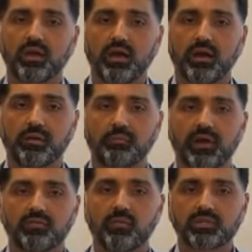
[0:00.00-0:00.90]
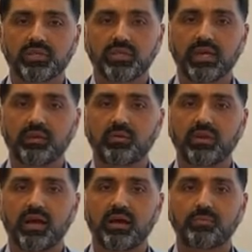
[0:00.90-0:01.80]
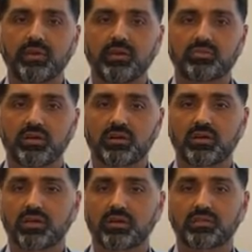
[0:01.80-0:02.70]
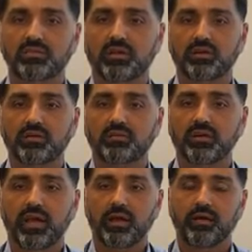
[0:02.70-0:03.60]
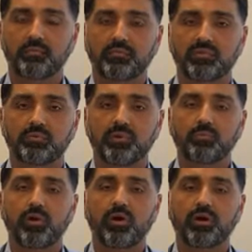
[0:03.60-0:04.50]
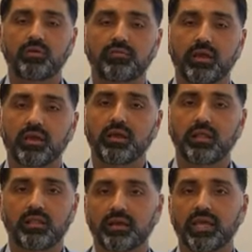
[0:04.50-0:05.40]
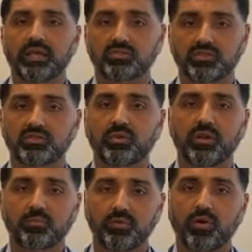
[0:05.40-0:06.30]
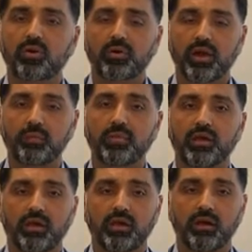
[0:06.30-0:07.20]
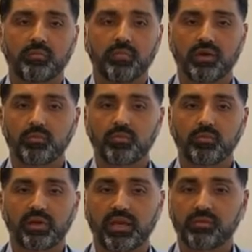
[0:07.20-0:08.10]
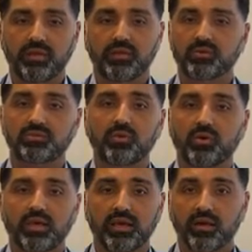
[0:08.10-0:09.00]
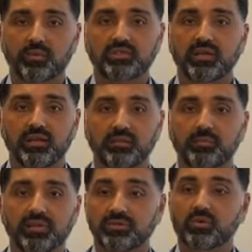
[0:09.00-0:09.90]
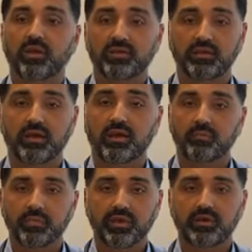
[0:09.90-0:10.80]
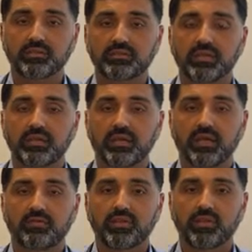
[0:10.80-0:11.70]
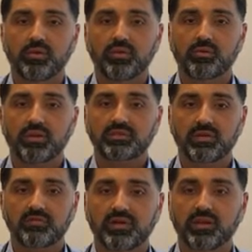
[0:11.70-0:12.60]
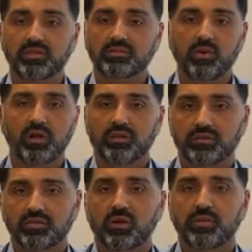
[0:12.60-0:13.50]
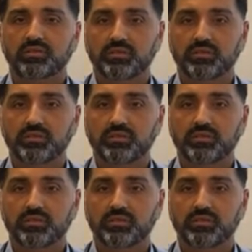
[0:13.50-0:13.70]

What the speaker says: unfortunately, they would not be generally considered to be part of a lung cancer screening program. But anybody who's smoking, I always tell them, please quit, because even though the risks are fairly small, there's always